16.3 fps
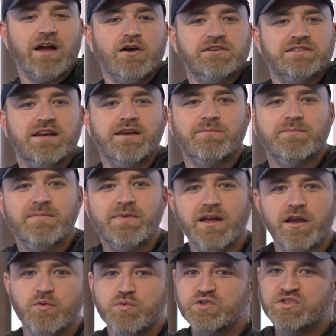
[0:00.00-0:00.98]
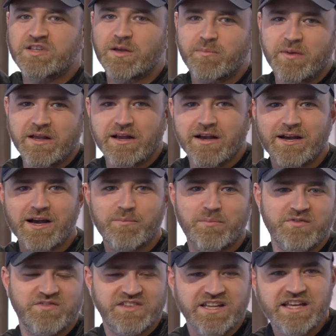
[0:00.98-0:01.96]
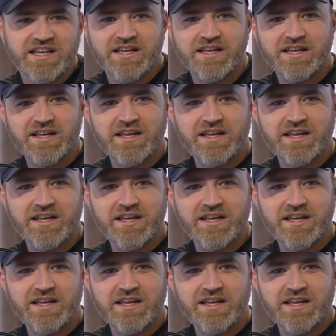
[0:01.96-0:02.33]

was him. He was sipping a cup of tea,